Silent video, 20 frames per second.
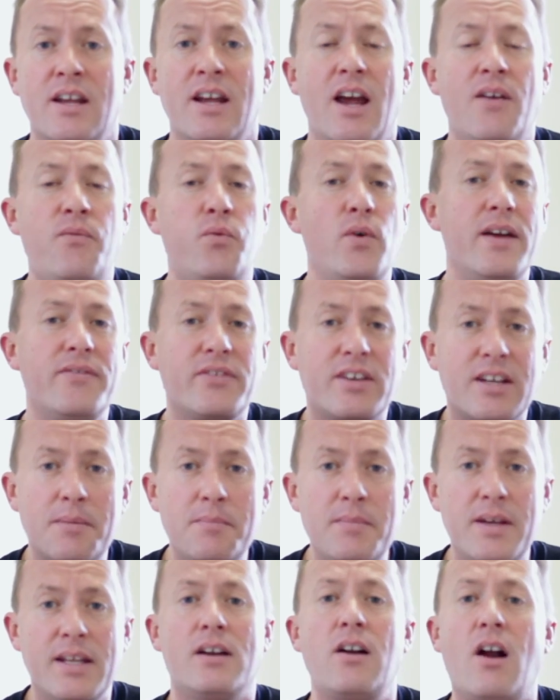if we have
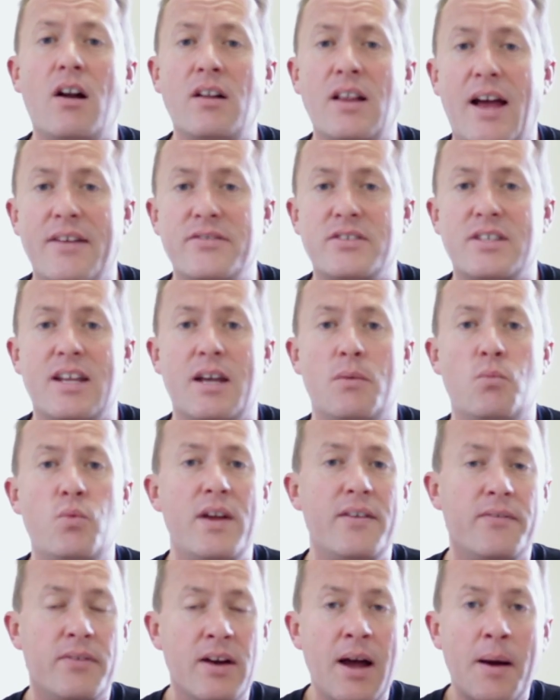committed our lives to him, we
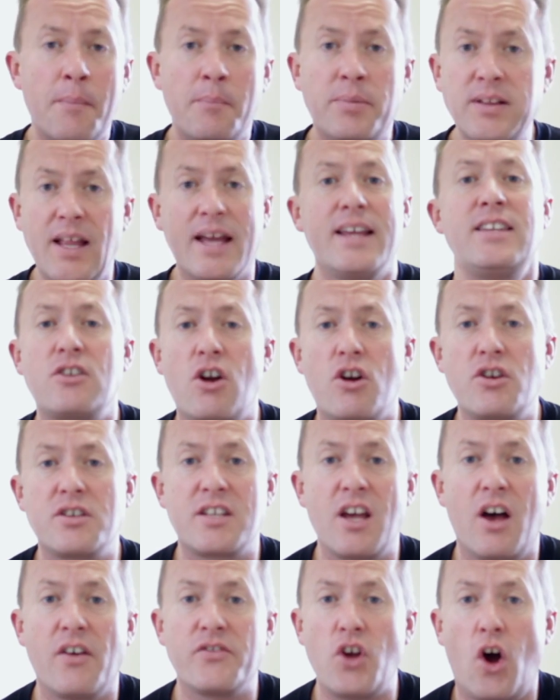have placed
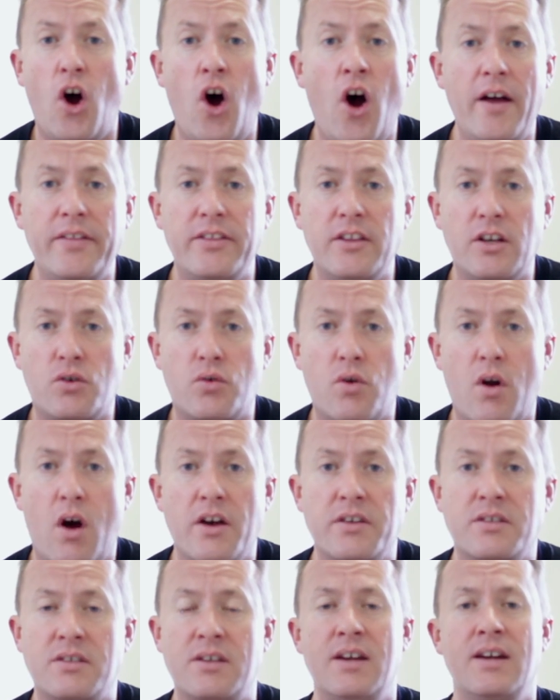ourselves on the
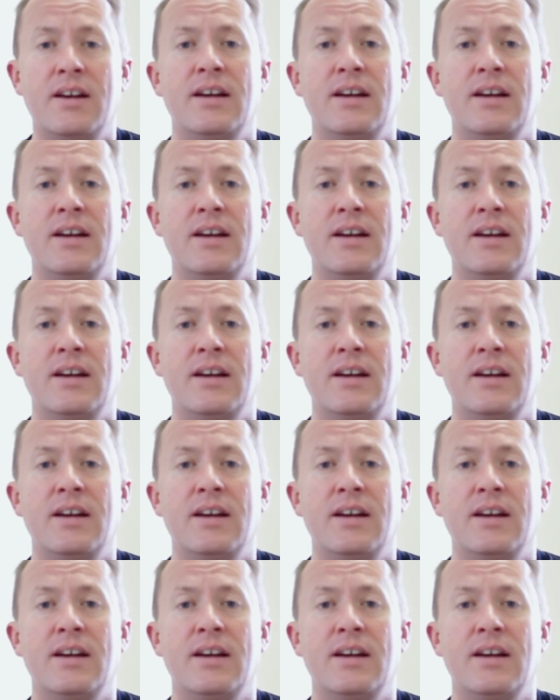cross,